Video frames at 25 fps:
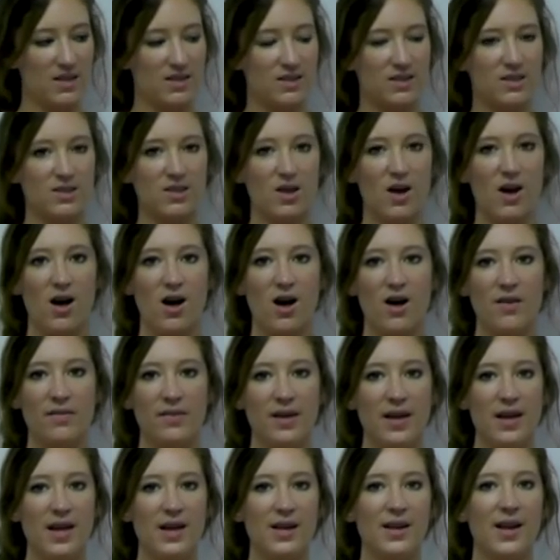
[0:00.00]
Solve
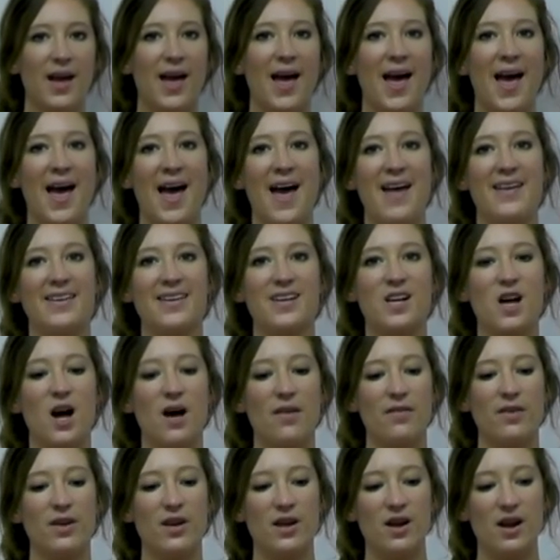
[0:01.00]
it and
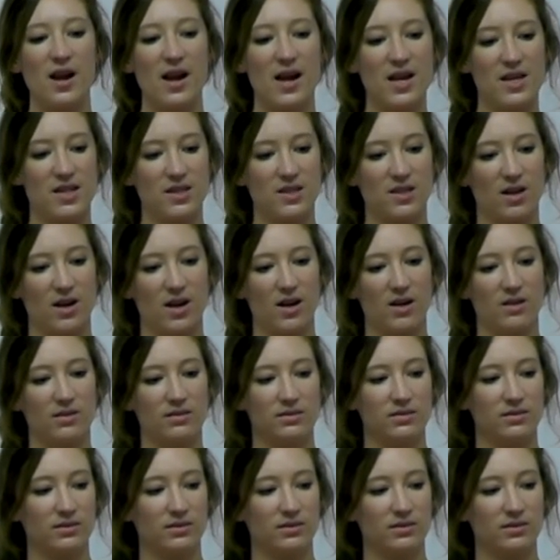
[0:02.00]
cover your answer.